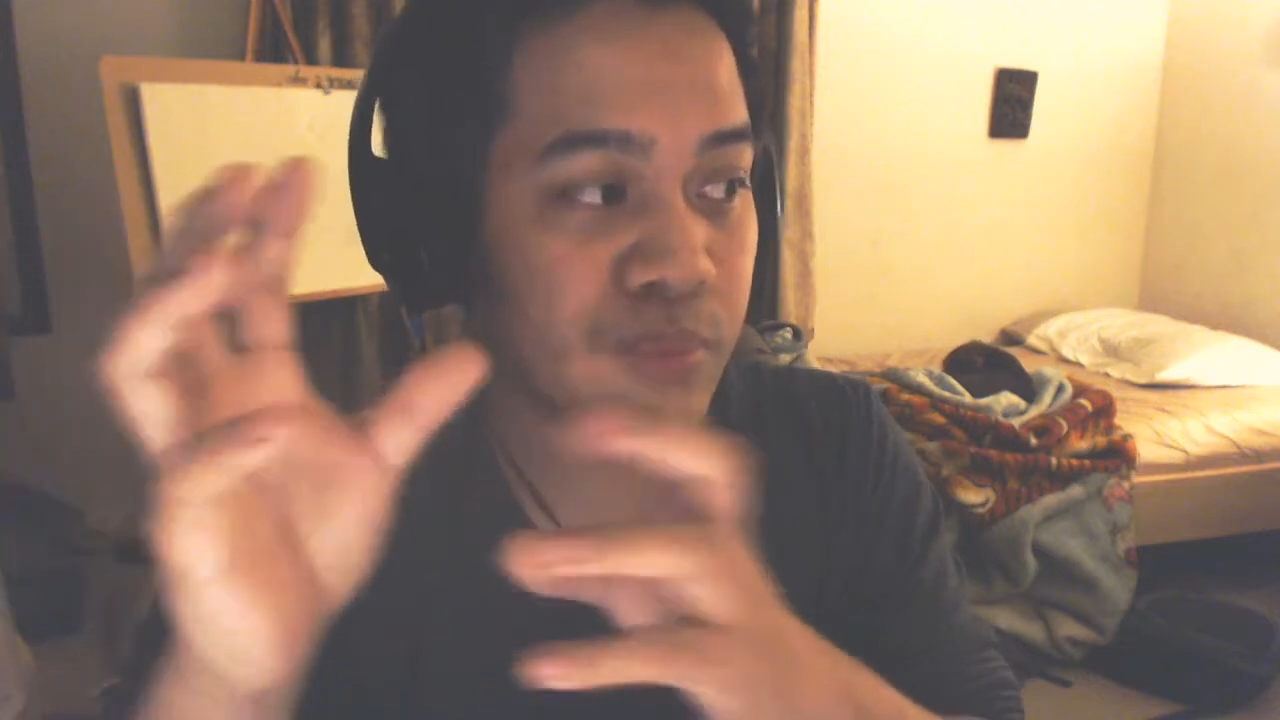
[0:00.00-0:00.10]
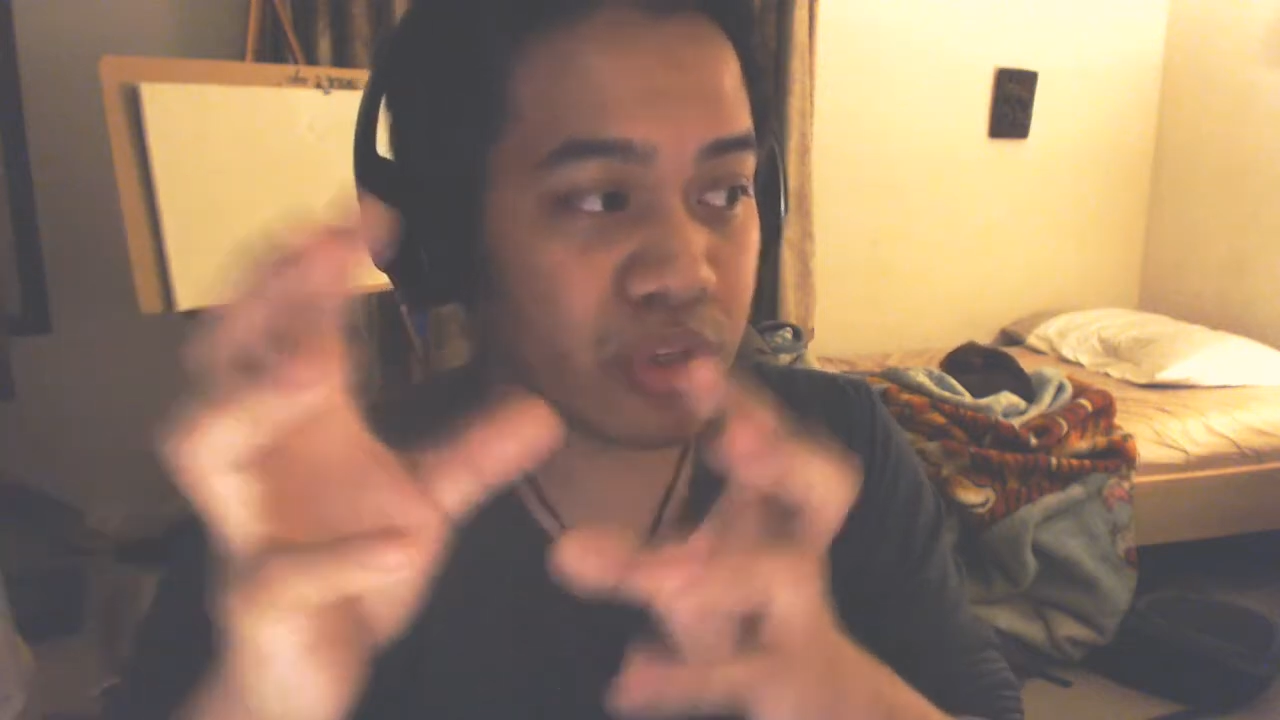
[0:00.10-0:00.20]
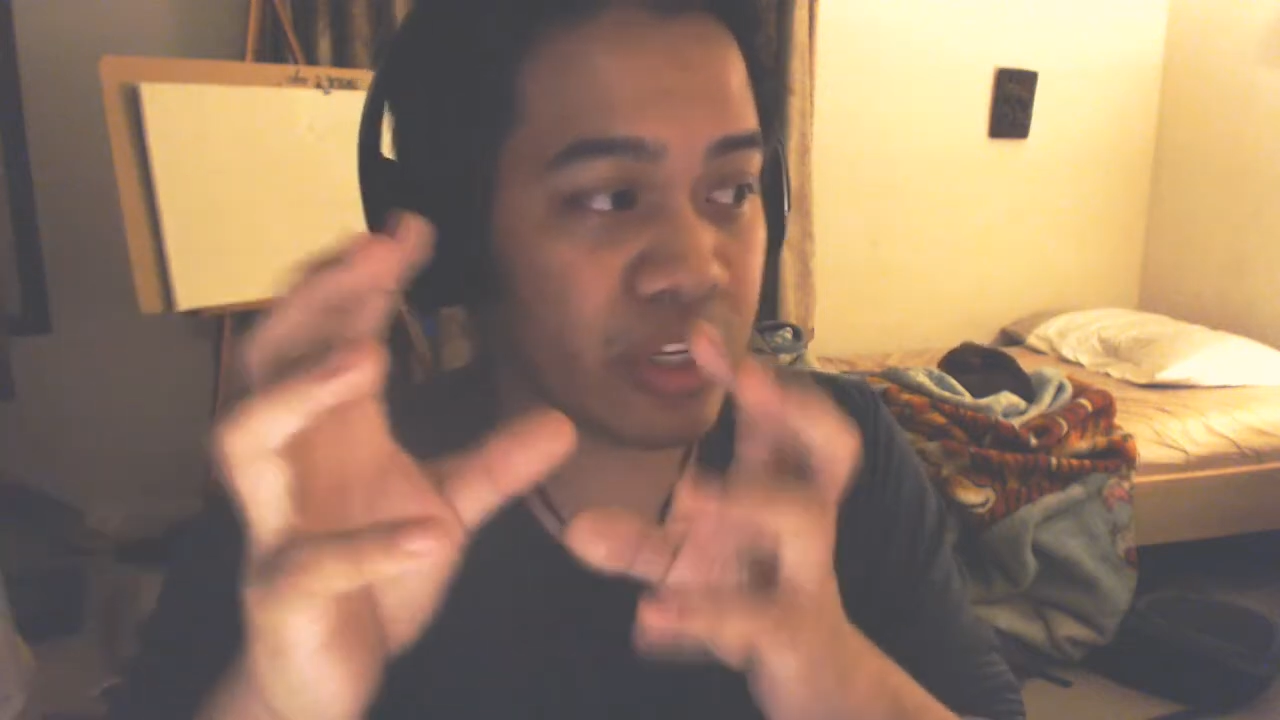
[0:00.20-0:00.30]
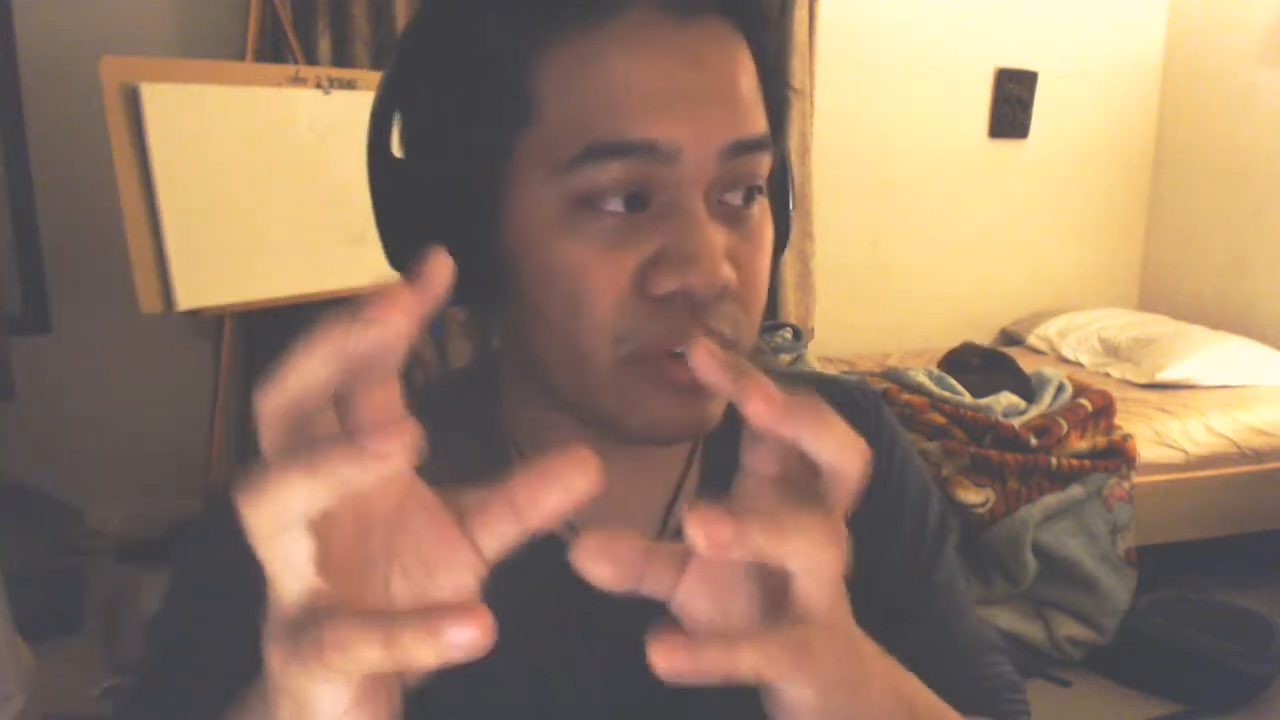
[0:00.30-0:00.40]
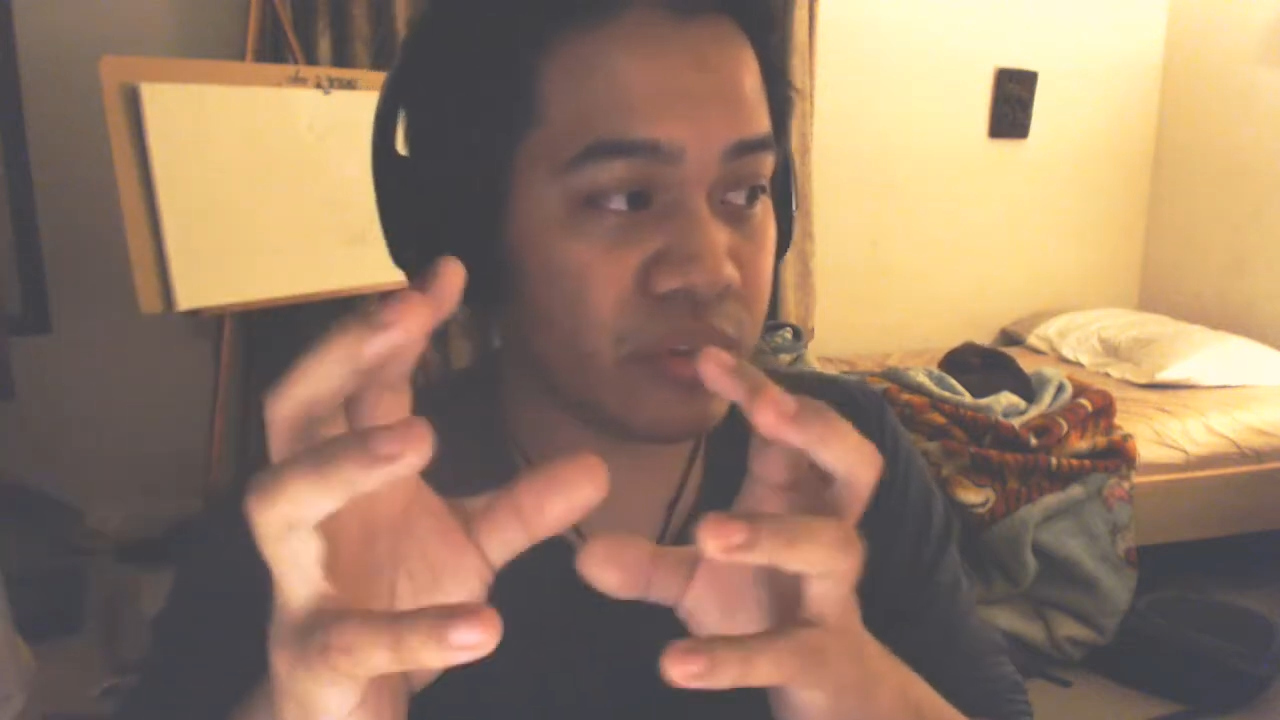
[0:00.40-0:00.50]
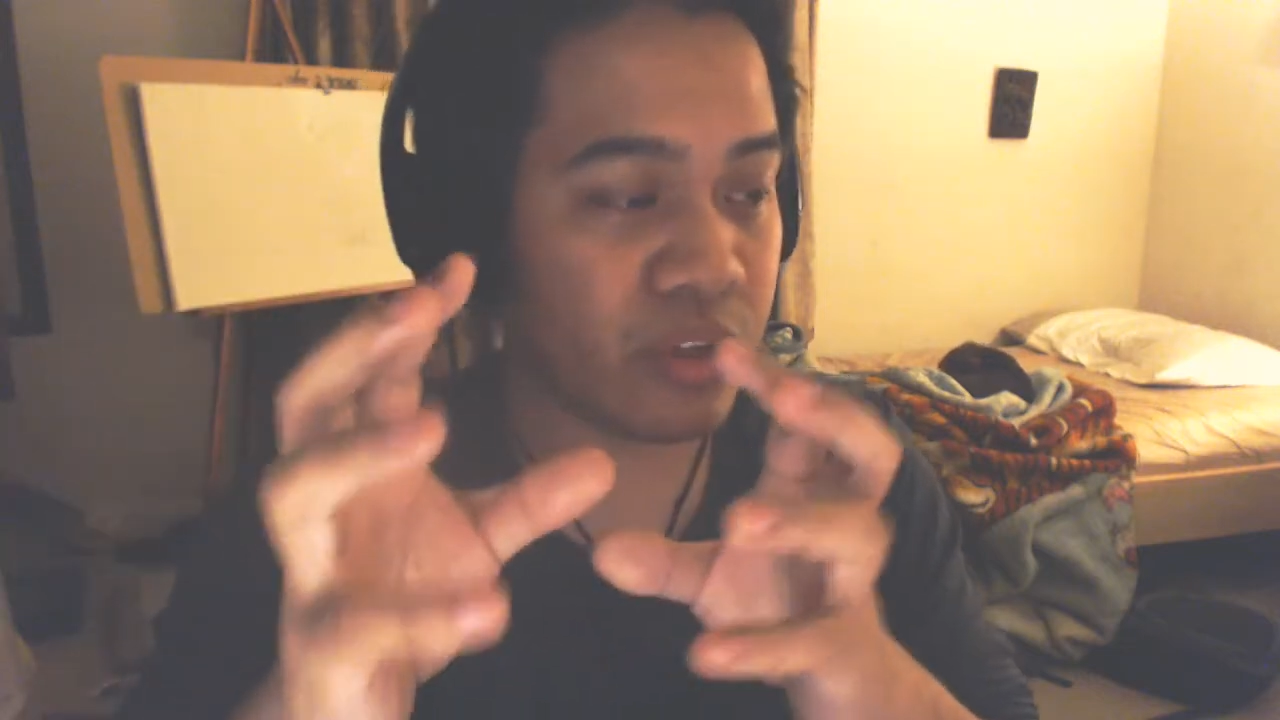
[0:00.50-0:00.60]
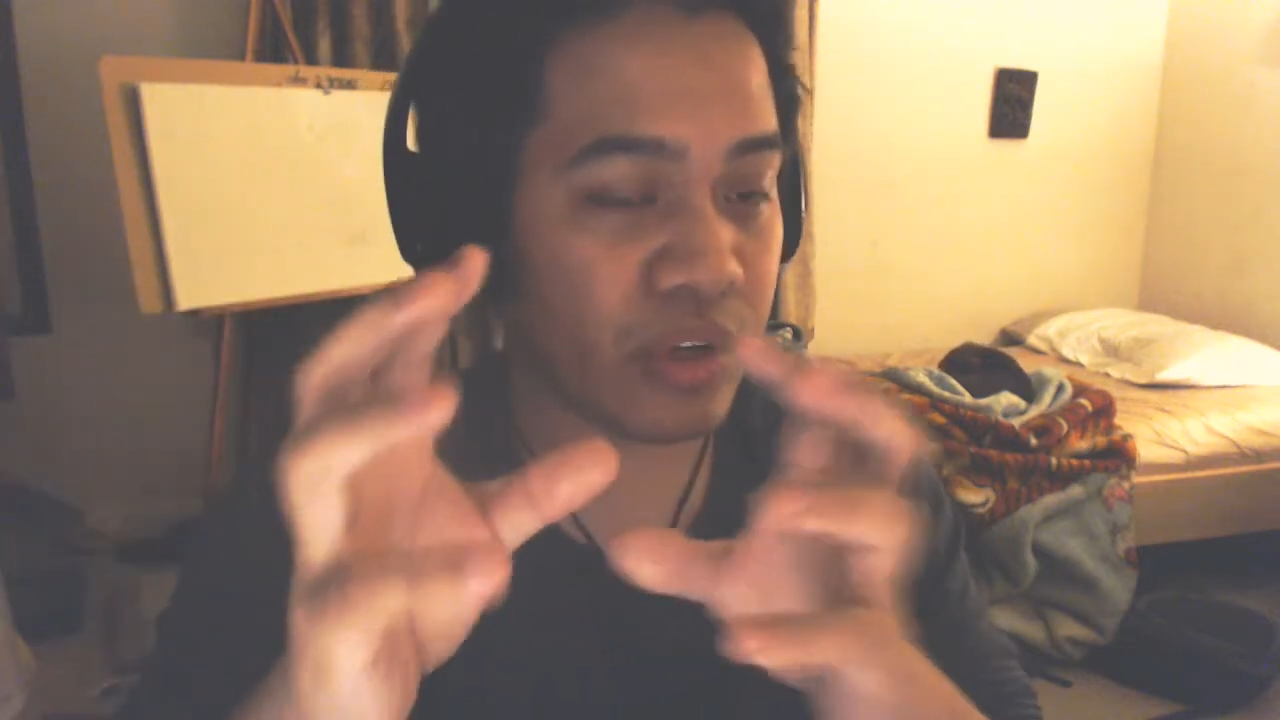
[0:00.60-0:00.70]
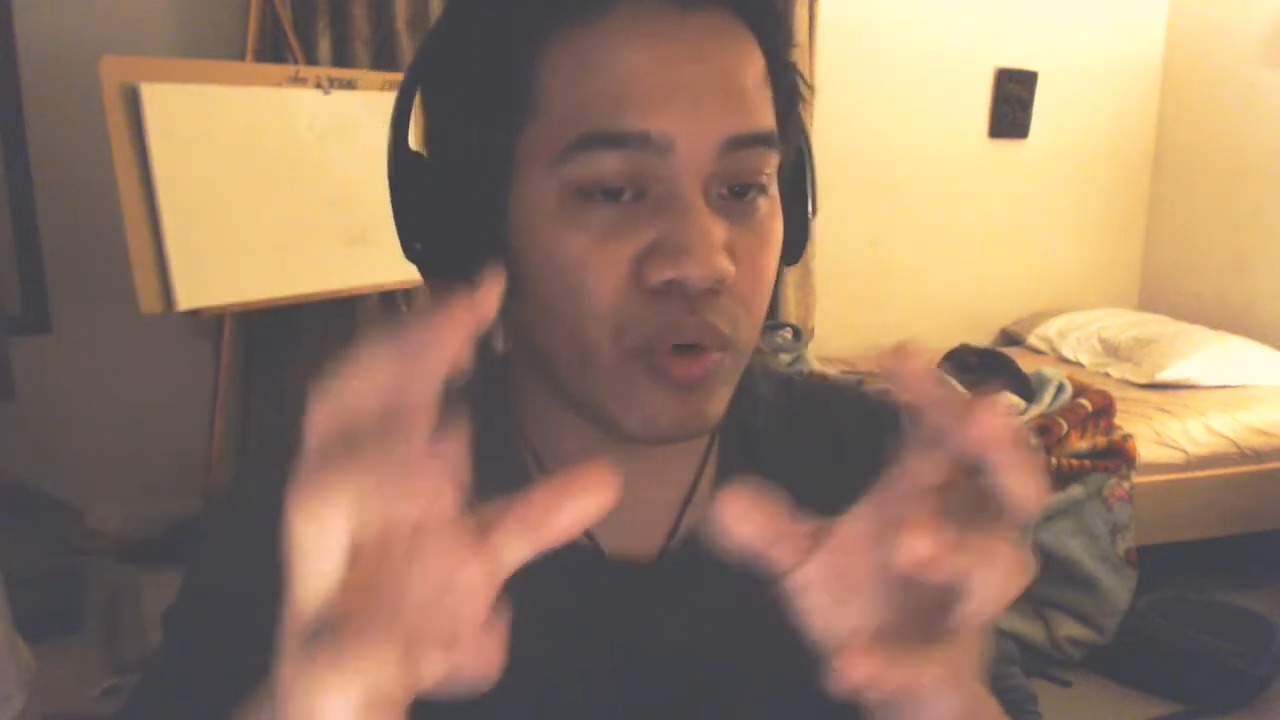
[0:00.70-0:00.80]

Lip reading: bully you to the